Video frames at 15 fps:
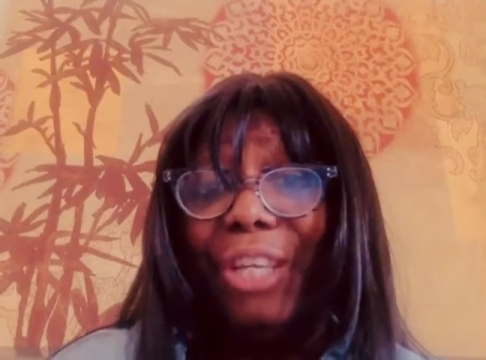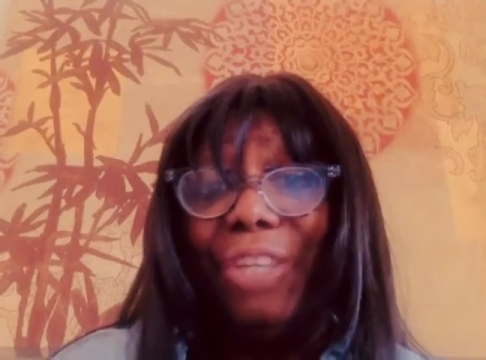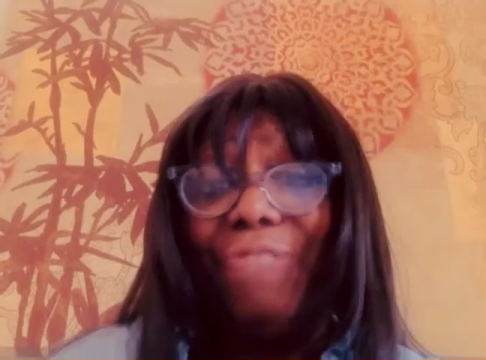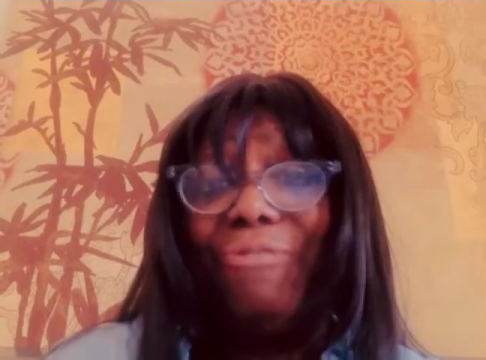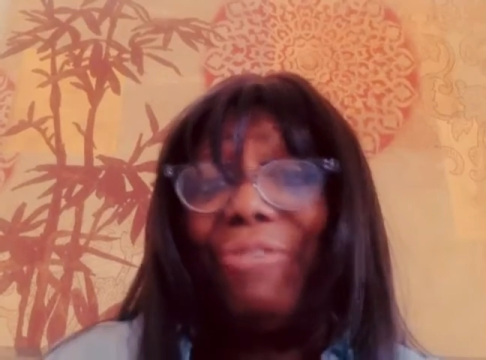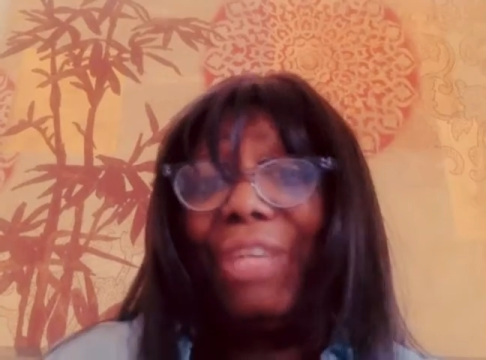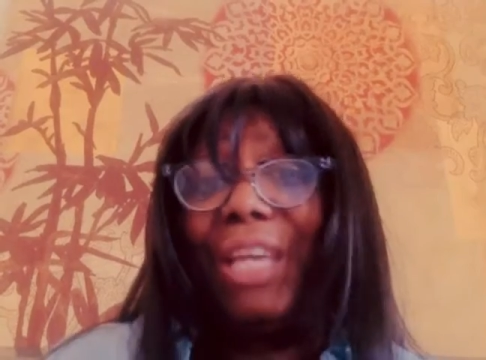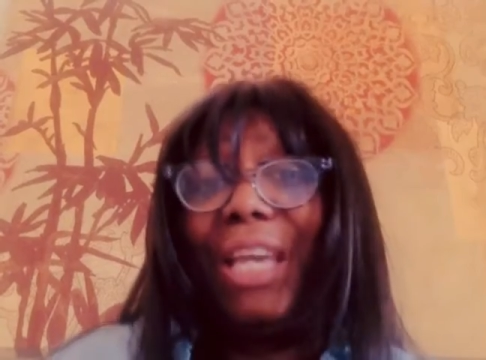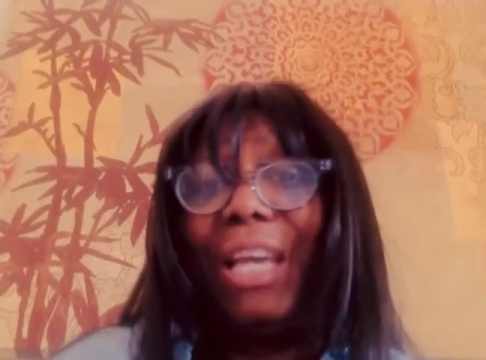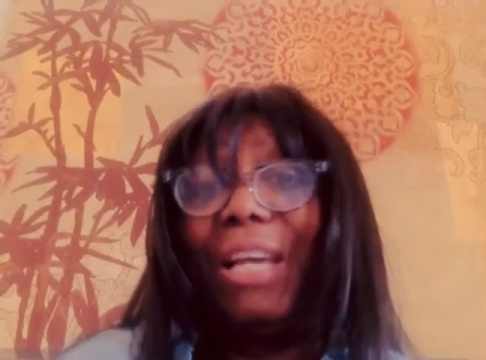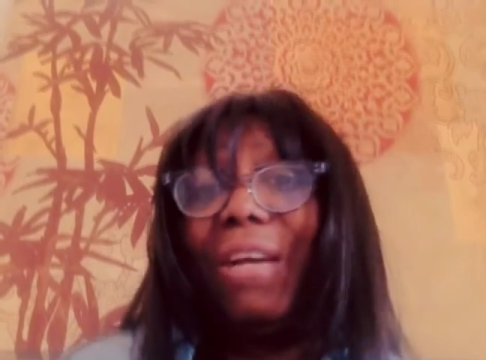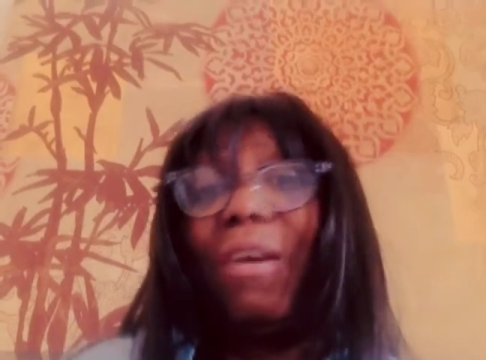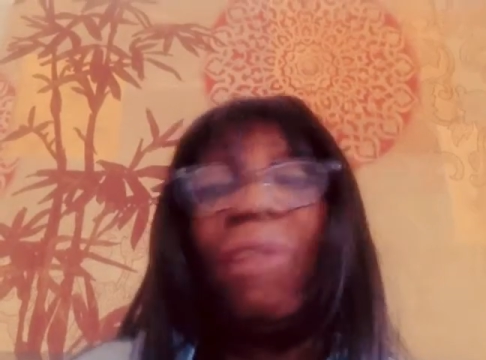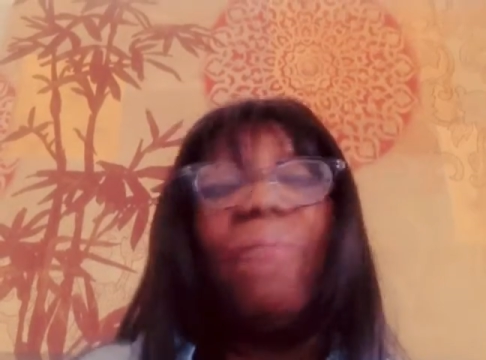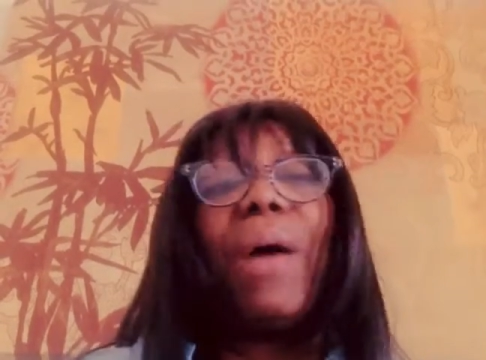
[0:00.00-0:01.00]
You
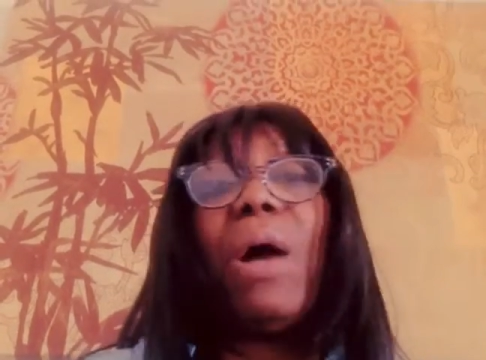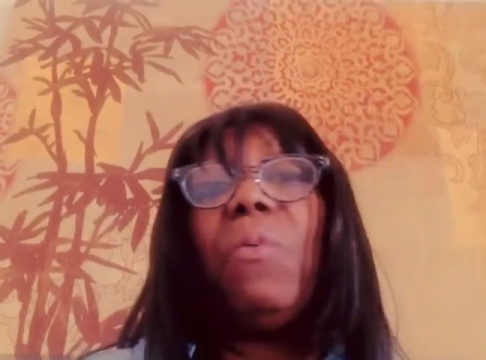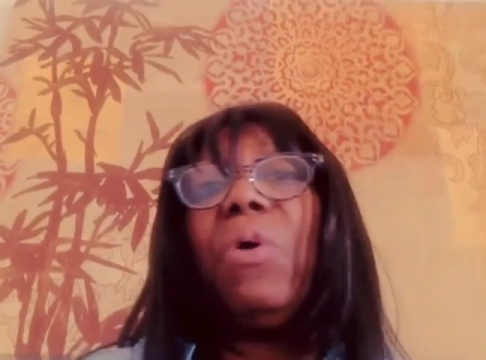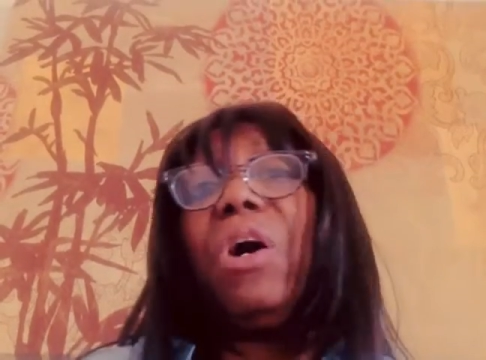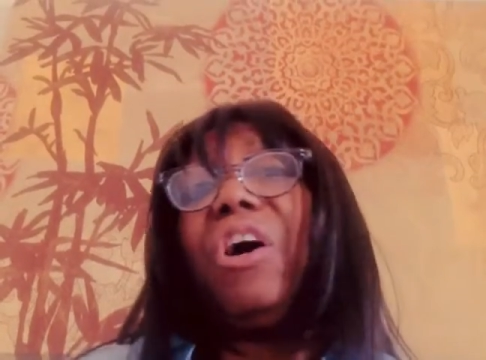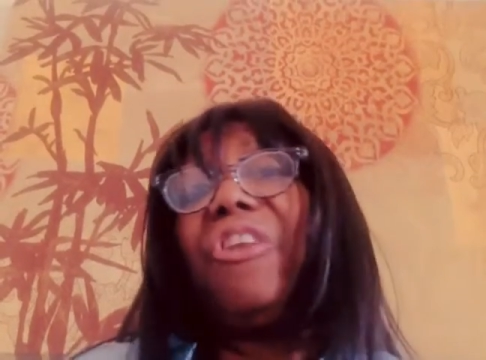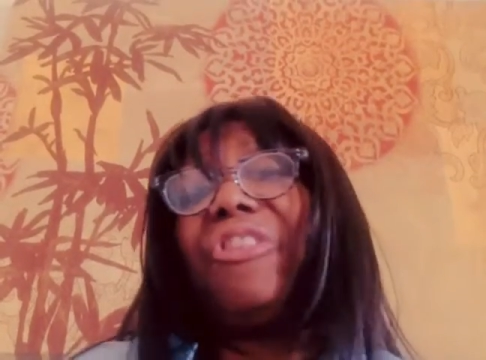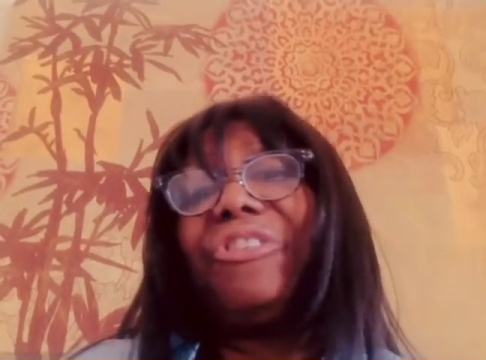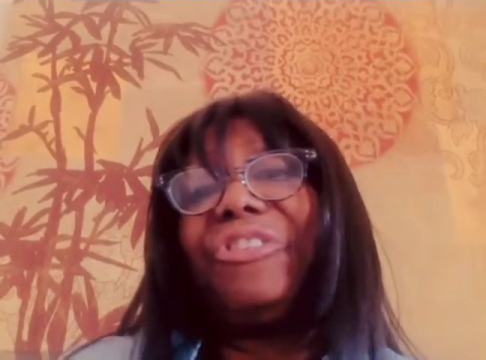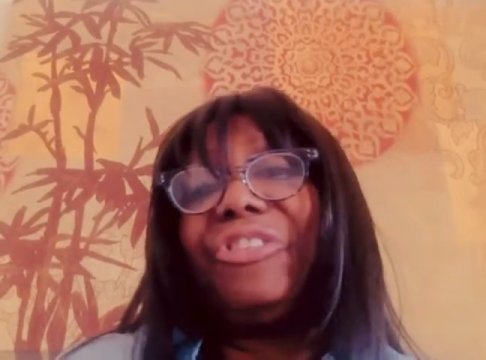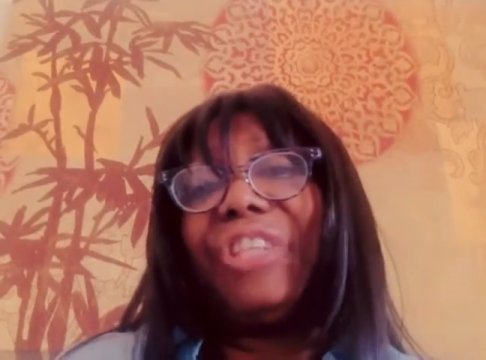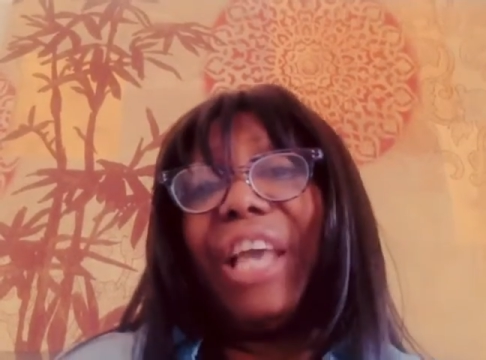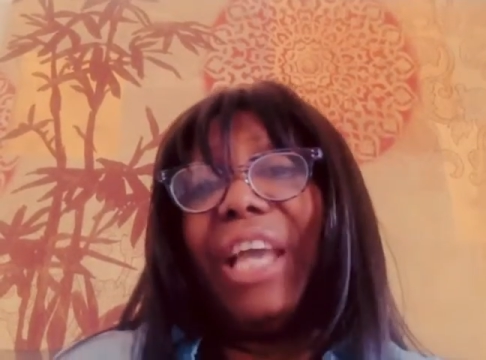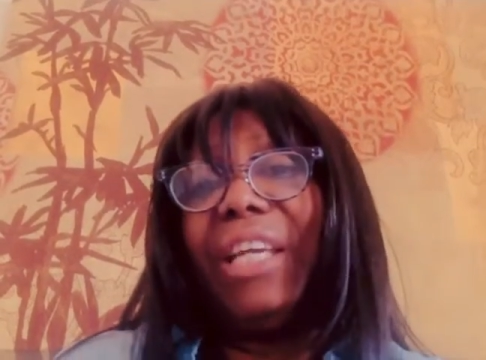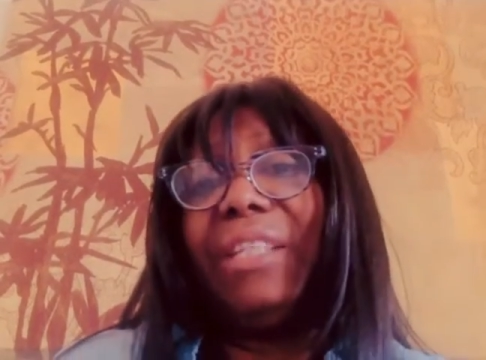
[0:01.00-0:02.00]
can't go by what others
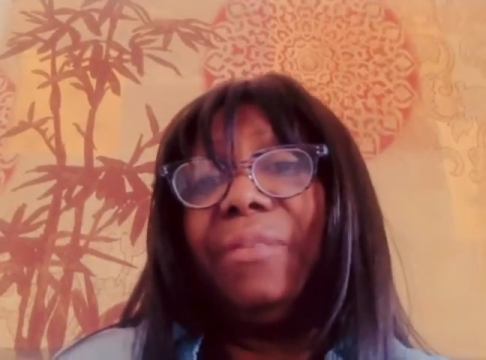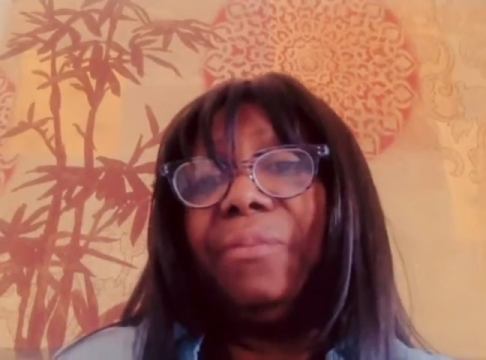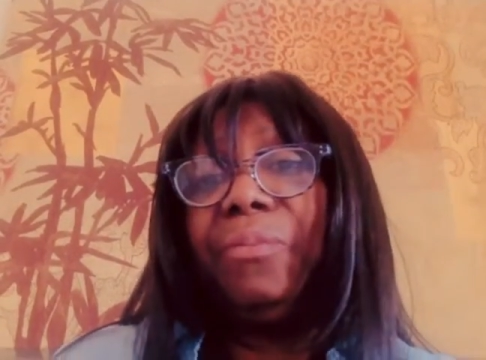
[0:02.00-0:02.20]
say.